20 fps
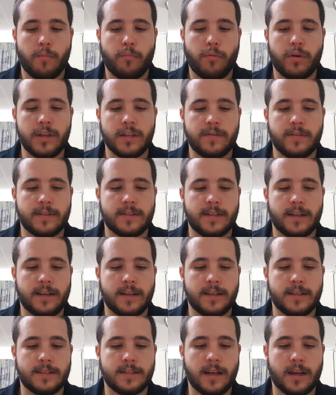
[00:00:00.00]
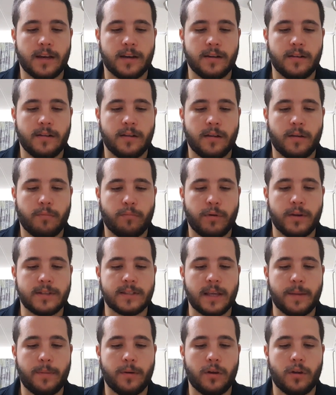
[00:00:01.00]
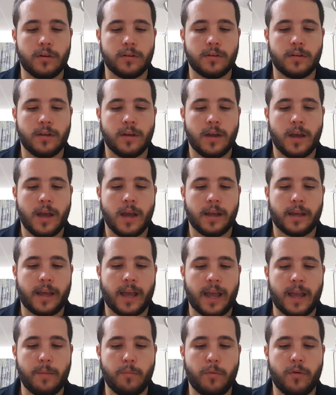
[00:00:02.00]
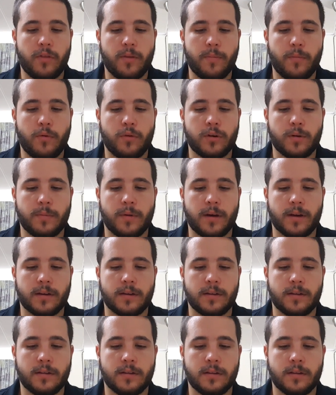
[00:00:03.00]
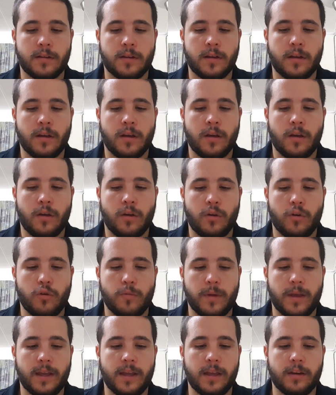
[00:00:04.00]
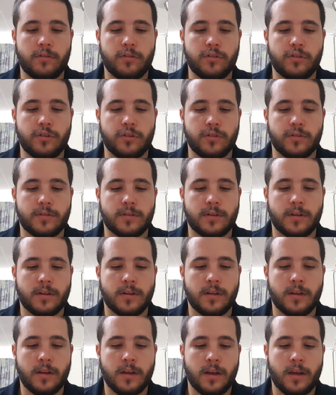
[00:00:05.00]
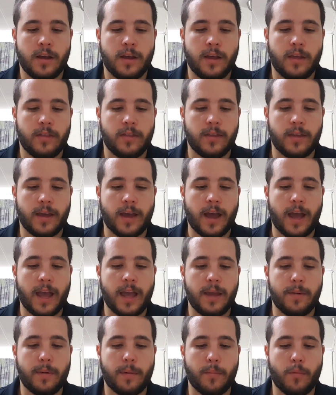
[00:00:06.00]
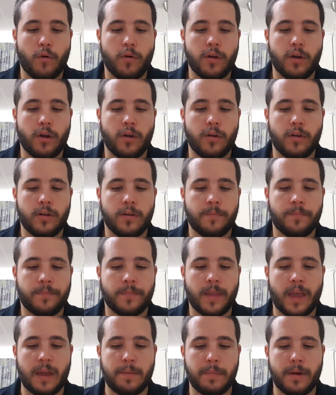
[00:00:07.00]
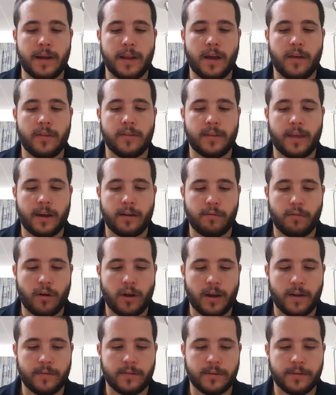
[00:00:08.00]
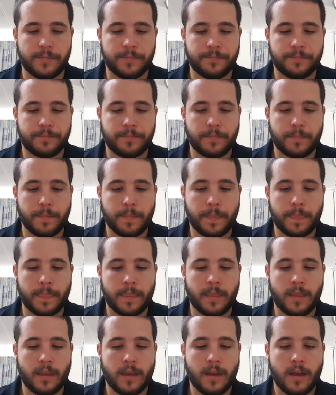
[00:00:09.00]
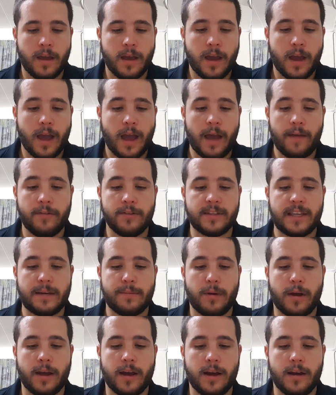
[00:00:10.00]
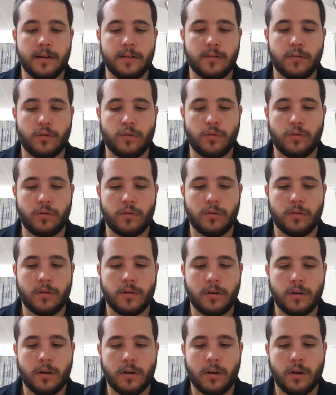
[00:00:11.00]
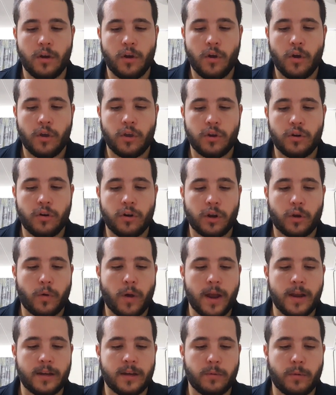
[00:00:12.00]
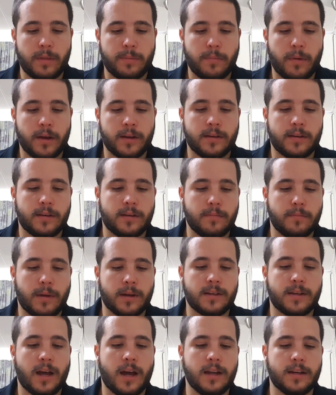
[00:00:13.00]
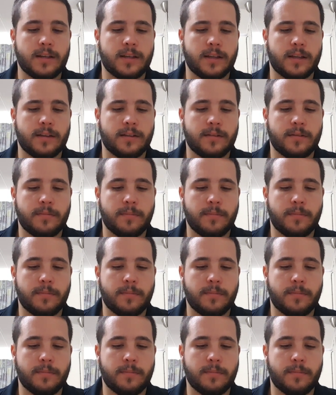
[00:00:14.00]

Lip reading: Prince Vasily's son, Prince Ippolit, came with the Mortemart, whom he introduced. The Abe Morio and many others had arrived. "Have you seen my aunt, or you're not acquainted with my tante?"